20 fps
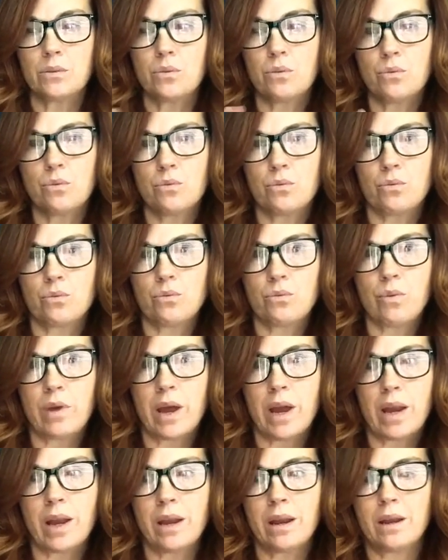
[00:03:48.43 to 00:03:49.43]
because
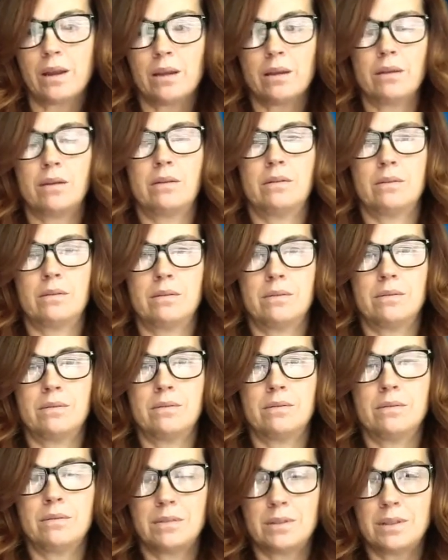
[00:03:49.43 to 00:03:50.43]
remember
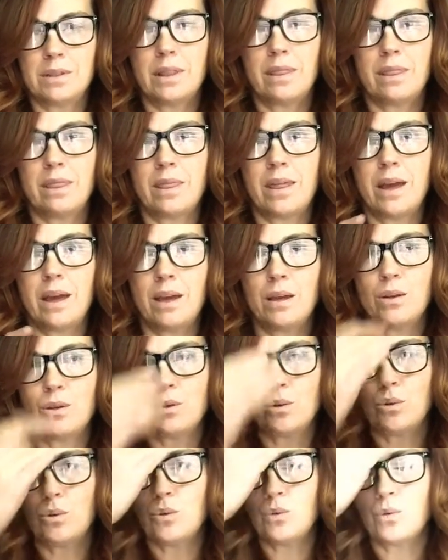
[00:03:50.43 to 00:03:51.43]
it needs to
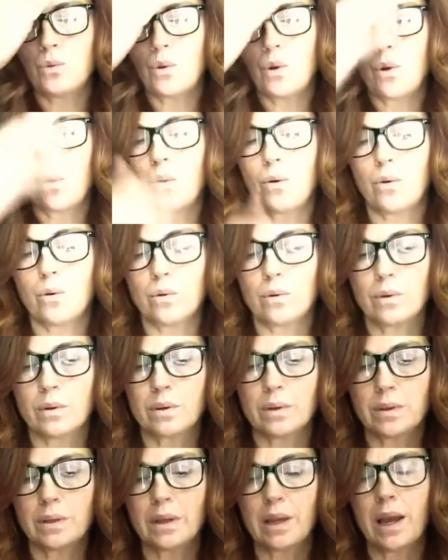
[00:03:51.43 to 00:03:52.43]
float above the lower
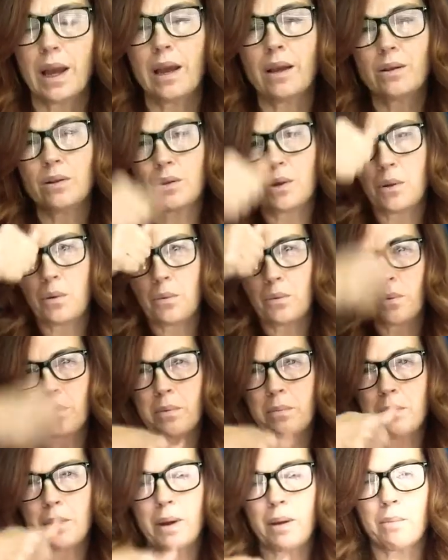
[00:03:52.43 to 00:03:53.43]
lash line just a
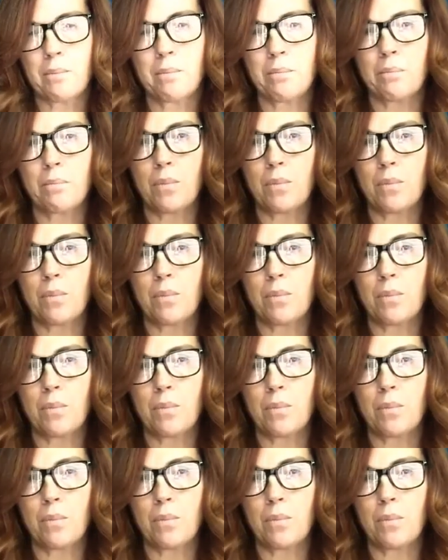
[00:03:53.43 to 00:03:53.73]
little bit